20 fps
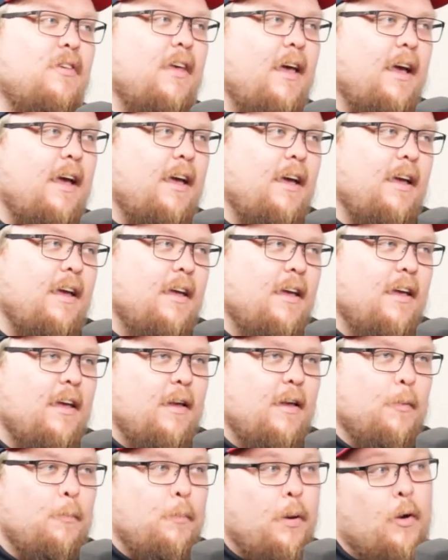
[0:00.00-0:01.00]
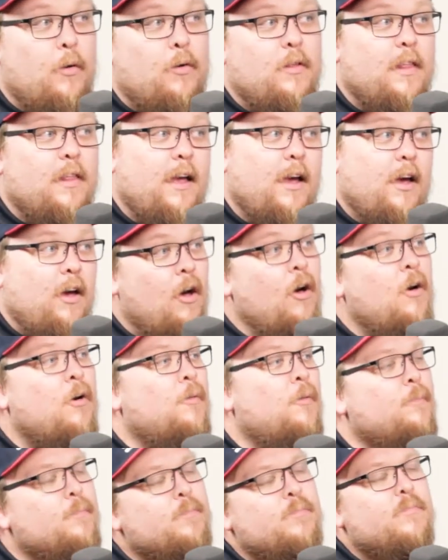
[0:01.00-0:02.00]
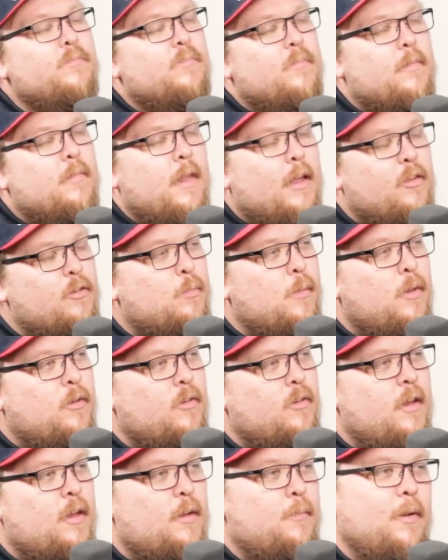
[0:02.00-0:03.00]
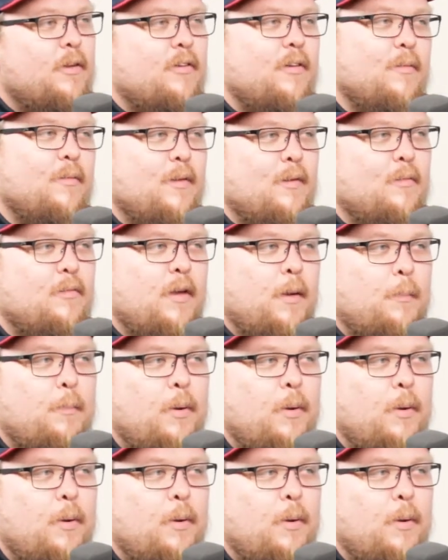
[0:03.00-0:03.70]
like potent, like, oh, that smells good. But sometimes like